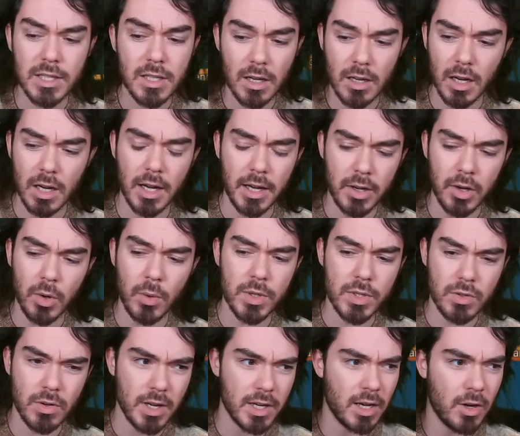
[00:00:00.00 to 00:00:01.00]
Like I, I always
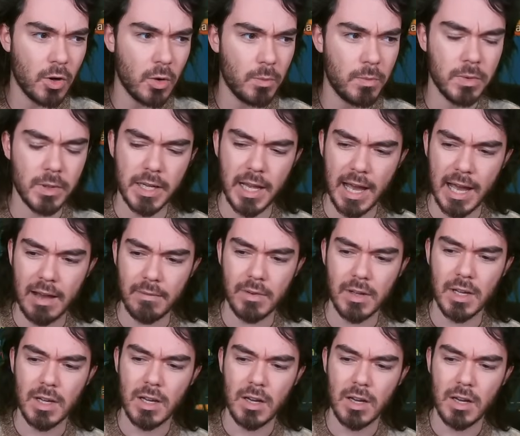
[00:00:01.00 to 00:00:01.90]
try to hopefully have